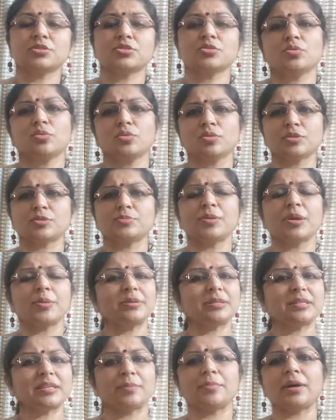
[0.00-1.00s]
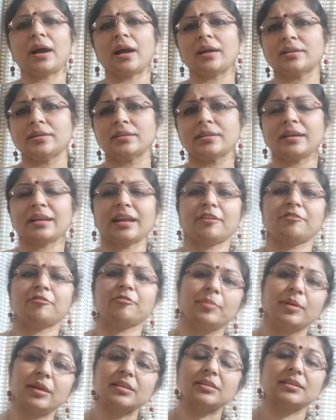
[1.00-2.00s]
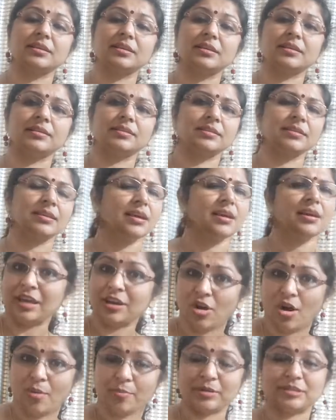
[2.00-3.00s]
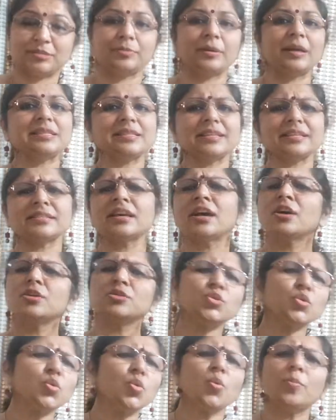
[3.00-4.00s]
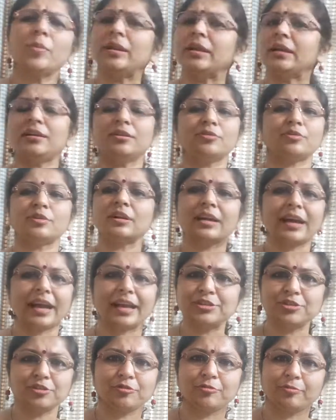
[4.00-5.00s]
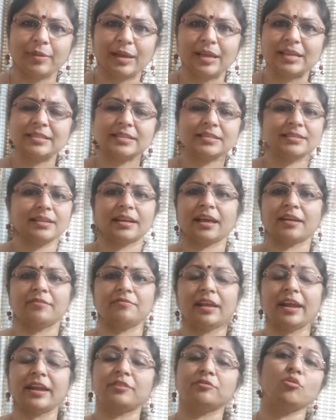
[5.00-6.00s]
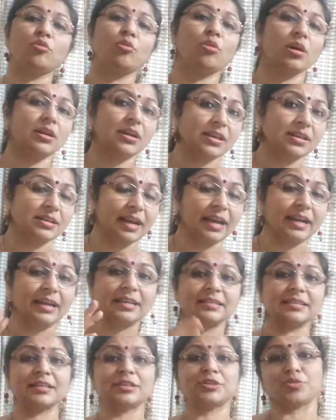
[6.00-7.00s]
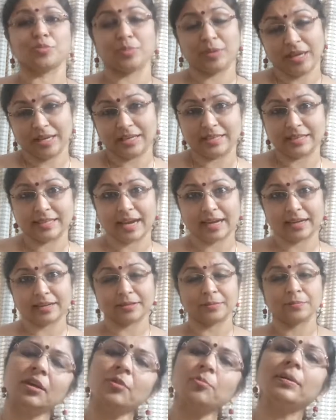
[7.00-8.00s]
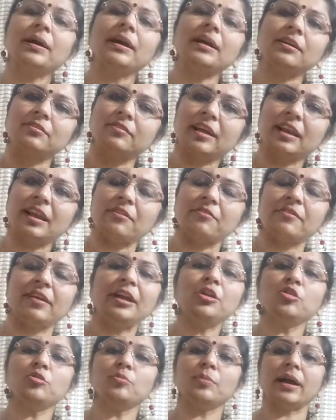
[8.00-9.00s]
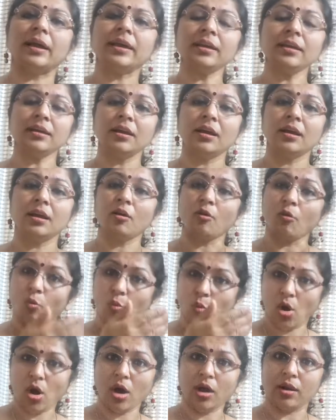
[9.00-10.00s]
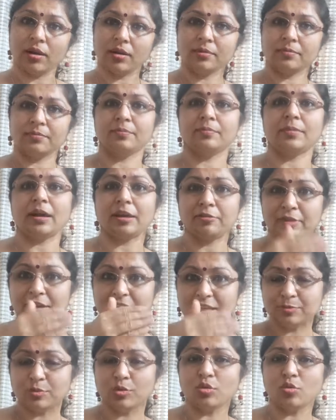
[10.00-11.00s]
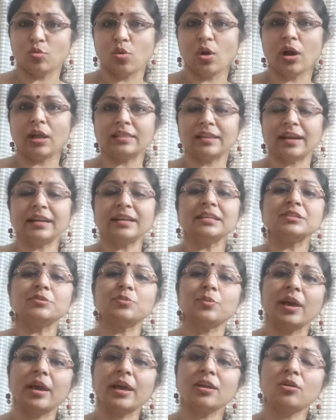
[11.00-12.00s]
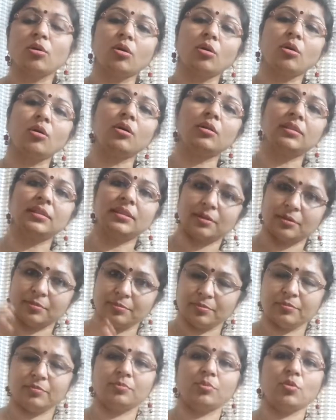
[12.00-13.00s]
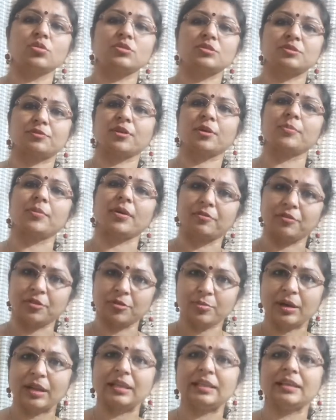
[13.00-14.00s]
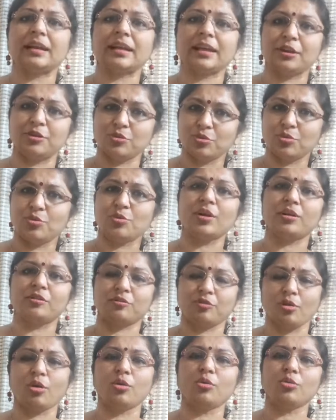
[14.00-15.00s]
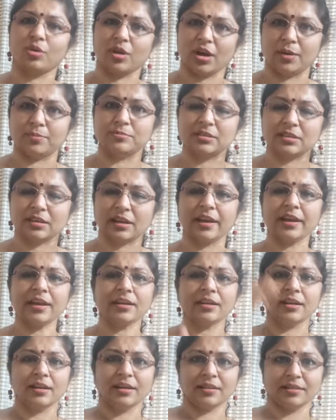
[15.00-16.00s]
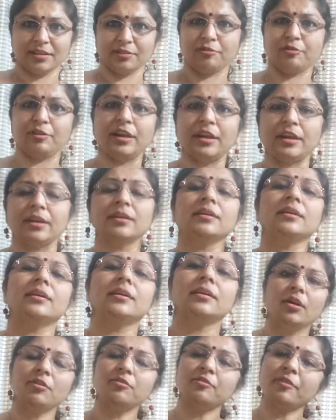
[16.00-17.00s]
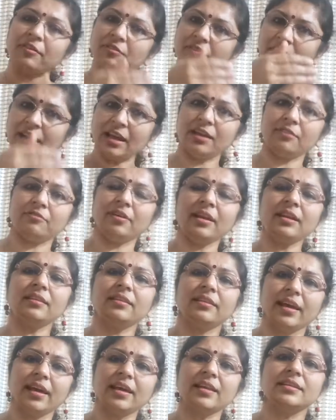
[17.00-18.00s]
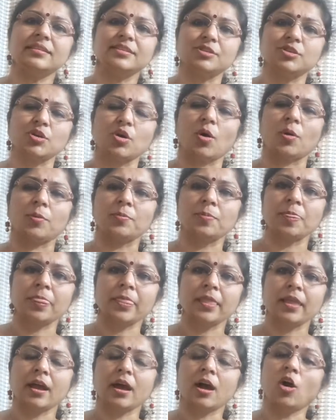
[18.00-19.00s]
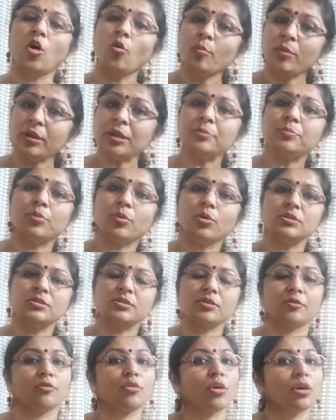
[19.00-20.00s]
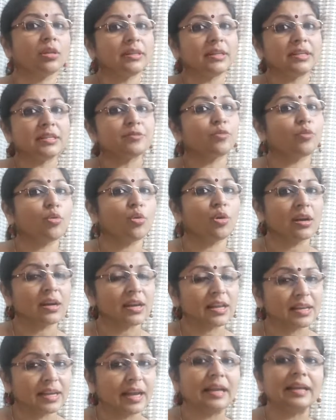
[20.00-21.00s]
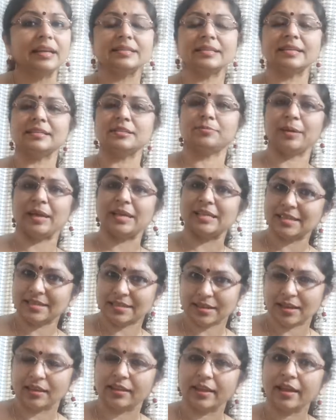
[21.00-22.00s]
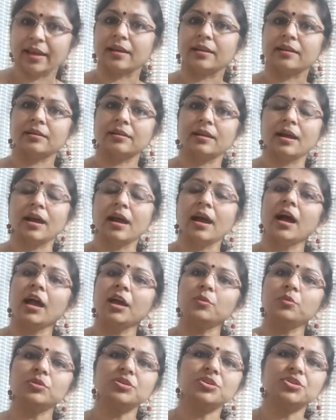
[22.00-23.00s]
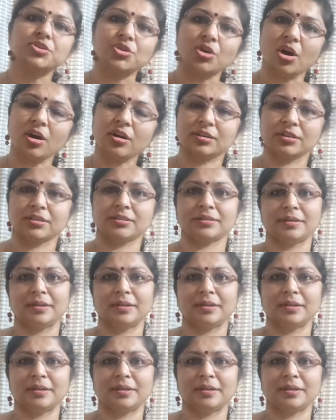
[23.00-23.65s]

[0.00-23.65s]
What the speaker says: stores, maybe some art and craft pages, e-commerce pages, so many different kinds of pages that I've liked, 496 to be exact. Now, but when I went to my wall, my Facebook wall, that is where all the posts from everybody that I know and follow comes, right? The feed. When I went there and saw how many posts of all these 496 pages are there, I was shocked.